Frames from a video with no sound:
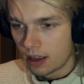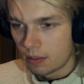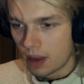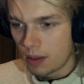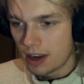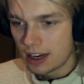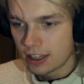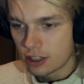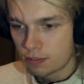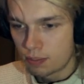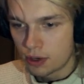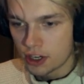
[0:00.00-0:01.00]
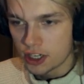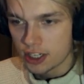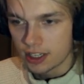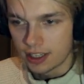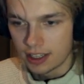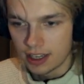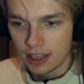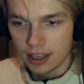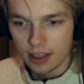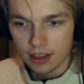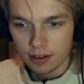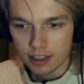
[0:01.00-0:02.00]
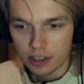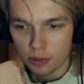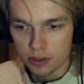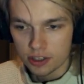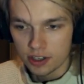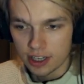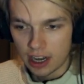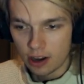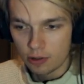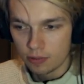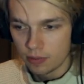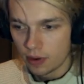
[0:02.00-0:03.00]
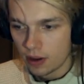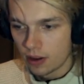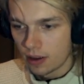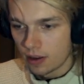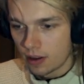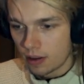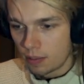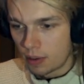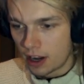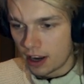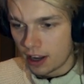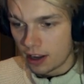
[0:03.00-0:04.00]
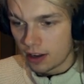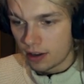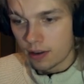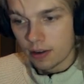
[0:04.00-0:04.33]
maybe let's push the geometry down by